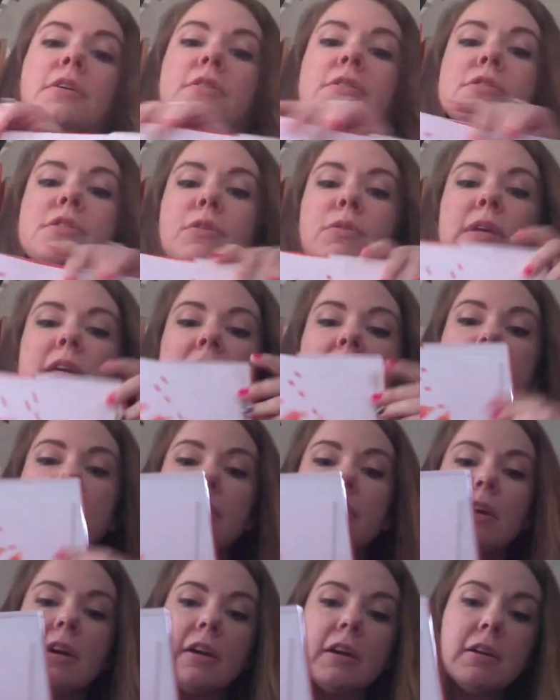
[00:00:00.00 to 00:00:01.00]
So
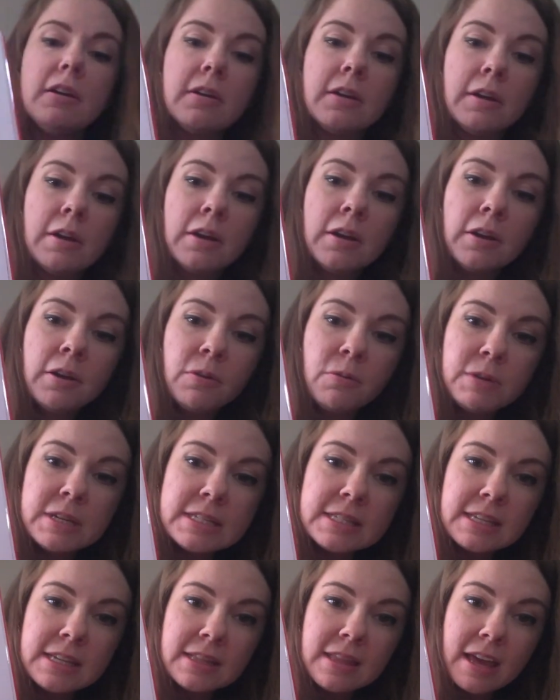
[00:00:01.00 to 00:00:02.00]
here we
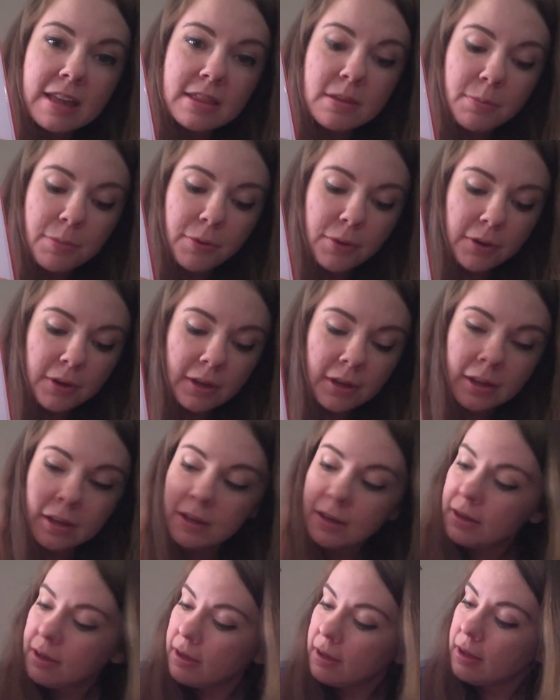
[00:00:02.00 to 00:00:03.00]
see that
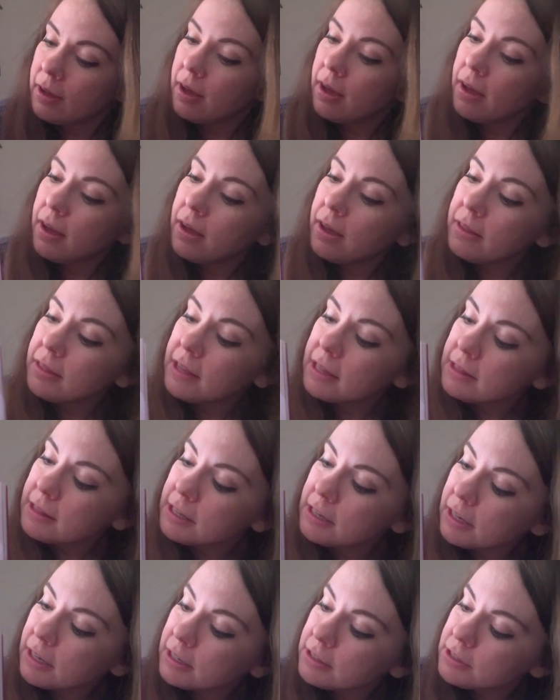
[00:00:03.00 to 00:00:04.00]

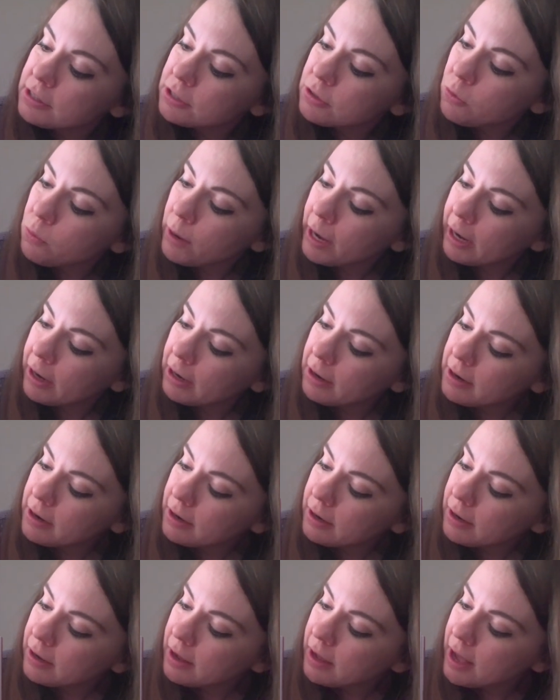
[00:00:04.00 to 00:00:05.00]
the
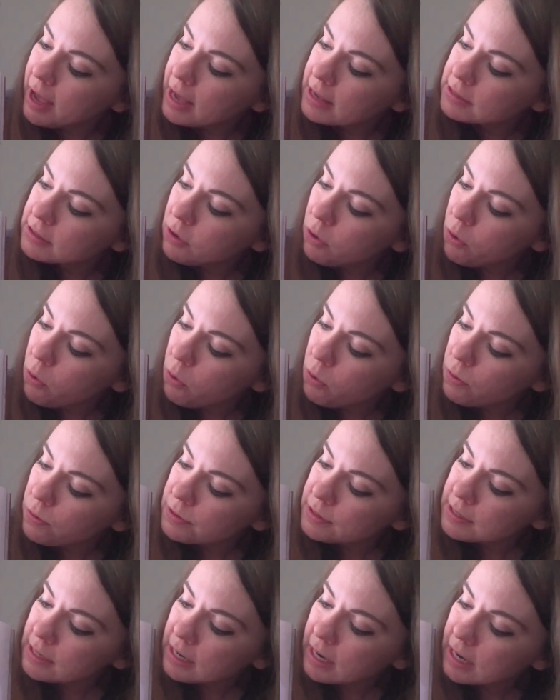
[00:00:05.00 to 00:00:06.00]
square has
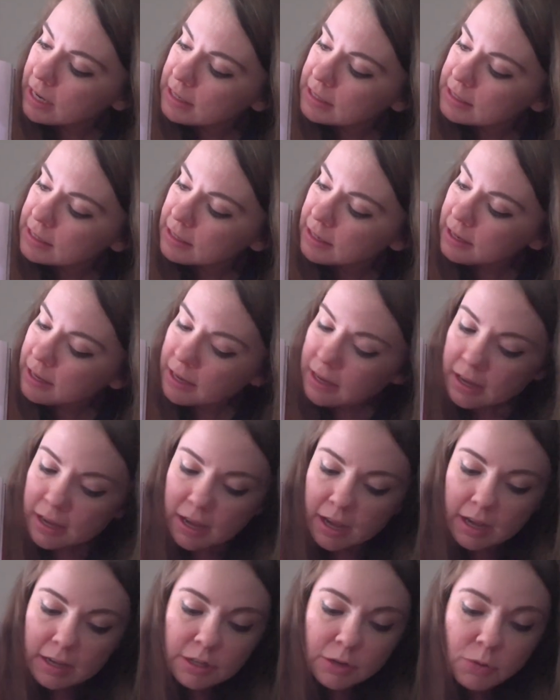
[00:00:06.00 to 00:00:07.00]
holes in it.
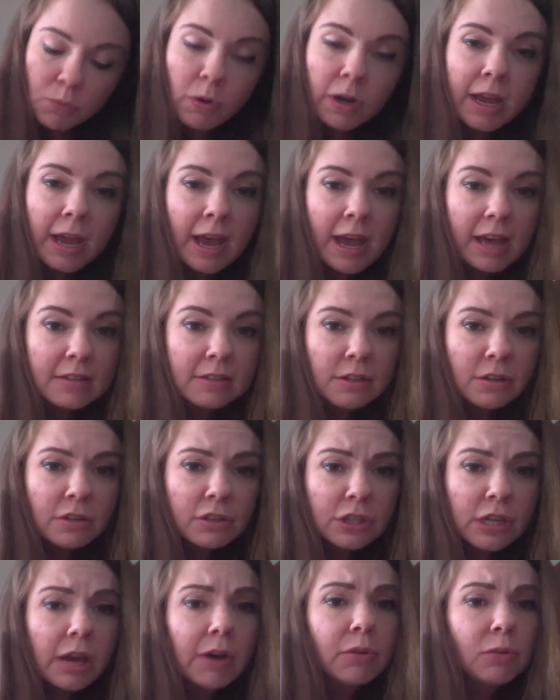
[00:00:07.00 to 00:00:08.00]
And you want to ask your
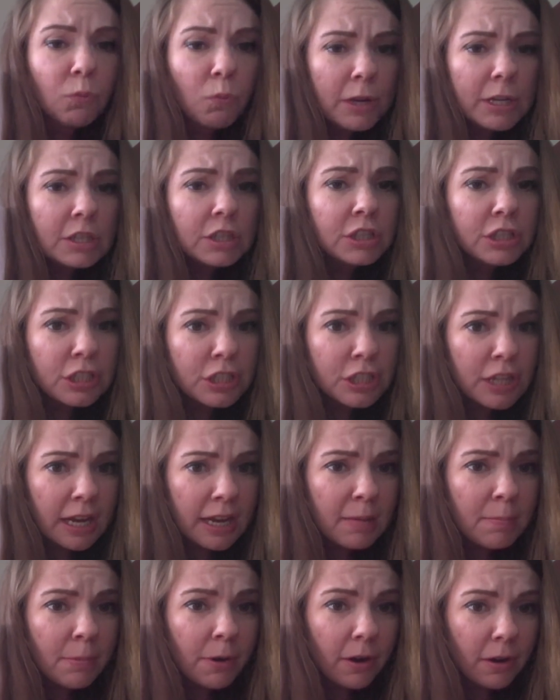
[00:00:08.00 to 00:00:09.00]
child, what
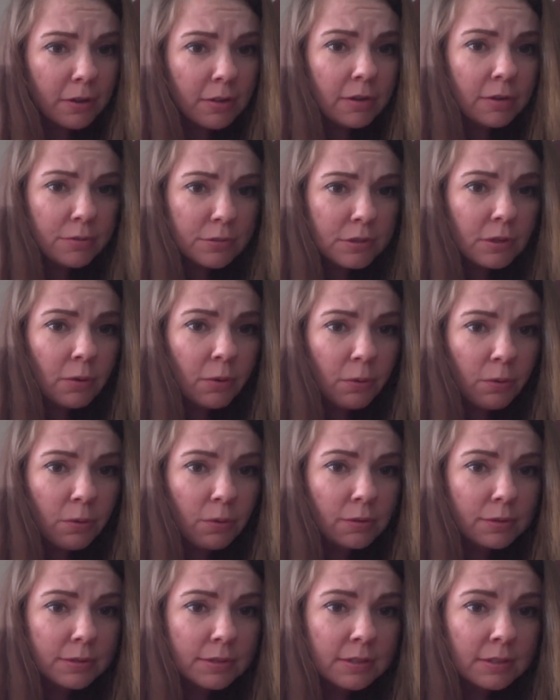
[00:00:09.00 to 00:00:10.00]
shape are those
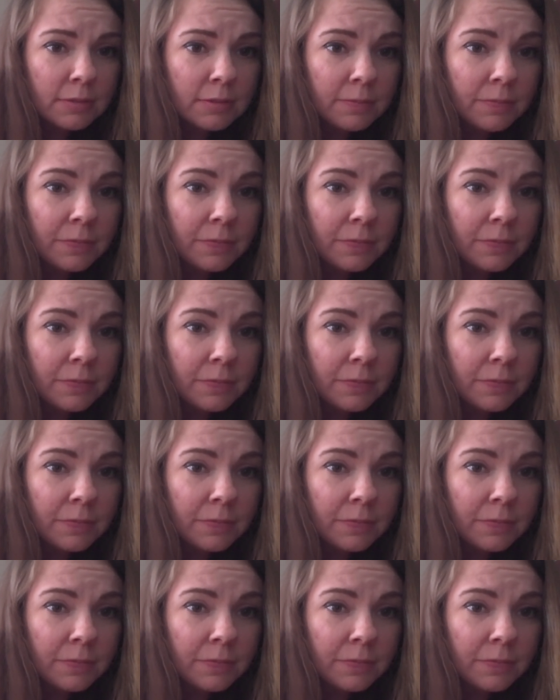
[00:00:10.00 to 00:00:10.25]
holes?